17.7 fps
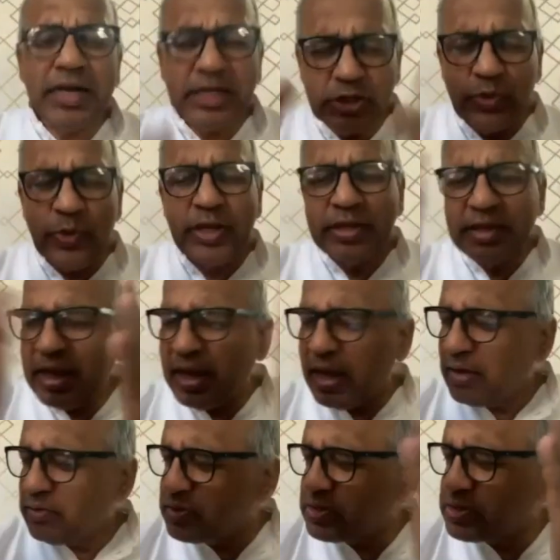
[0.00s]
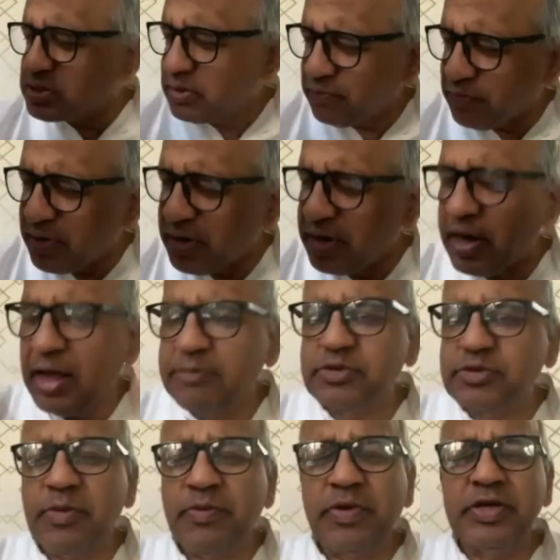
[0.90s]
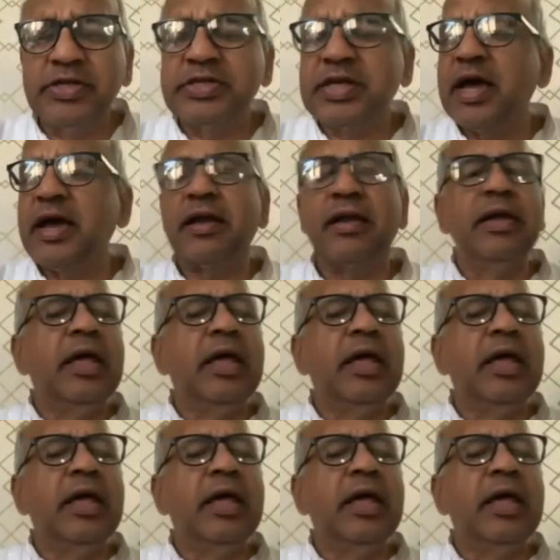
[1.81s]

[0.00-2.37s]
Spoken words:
is why they have these different types of desire.